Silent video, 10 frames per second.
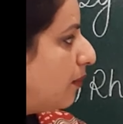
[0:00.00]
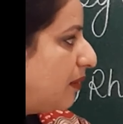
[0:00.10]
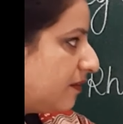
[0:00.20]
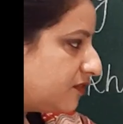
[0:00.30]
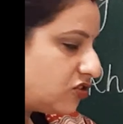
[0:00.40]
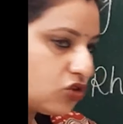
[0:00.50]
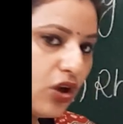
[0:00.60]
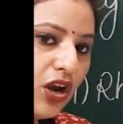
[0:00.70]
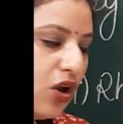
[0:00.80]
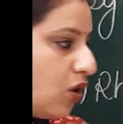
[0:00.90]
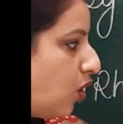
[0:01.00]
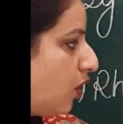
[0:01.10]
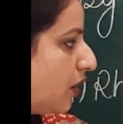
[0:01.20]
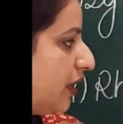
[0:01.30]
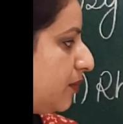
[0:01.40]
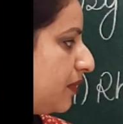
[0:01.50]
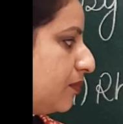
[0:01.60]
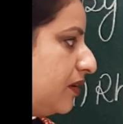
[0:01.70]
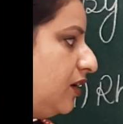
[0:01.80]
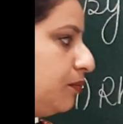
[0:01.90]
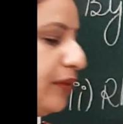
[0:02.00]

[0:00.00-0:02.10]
above the soil or it may be